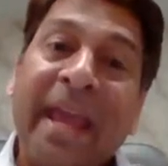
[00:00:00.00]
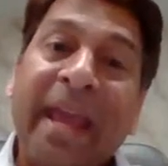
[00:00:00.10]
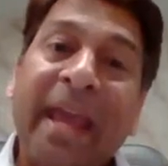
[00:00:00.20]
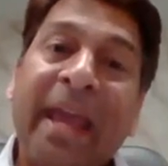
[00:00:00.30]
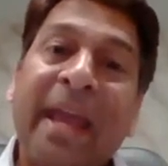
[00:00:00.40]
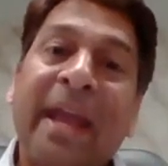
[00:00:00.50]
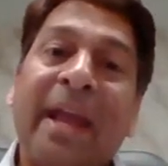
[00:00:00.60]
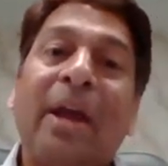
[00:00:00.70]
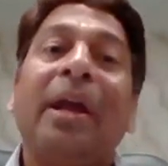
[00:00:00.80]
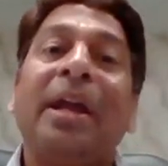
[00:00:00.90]
A
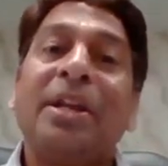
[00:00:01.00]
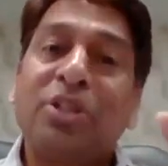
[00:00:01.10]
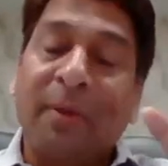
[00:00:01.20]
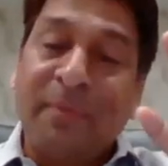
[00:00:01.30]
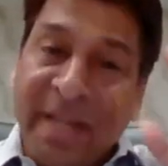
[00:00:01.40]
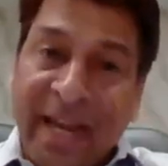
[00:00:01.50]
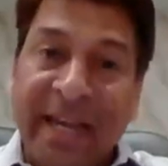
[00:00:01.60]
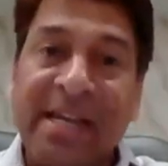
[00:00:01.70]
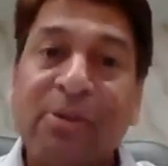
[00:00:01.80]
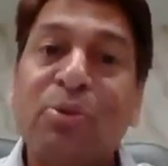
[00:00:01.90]
is of
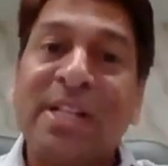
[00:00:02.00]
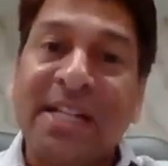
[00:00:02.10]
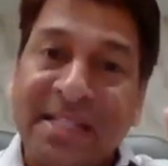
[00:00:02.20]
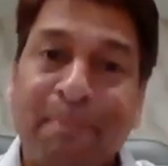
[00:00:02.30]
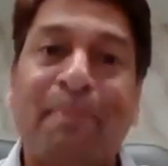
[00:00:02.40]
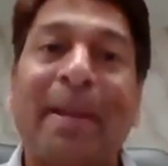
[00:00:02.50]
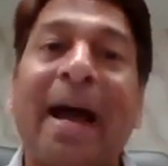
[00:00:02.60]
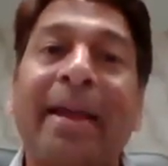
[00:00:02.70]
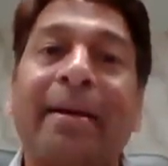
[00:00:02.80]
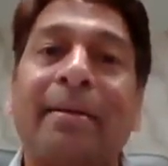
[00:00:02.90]
Delhi, which is a
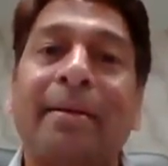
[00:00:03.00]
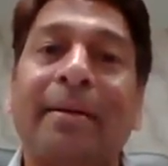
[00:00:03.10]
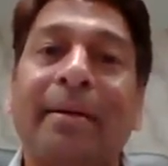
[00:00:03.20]
supplier,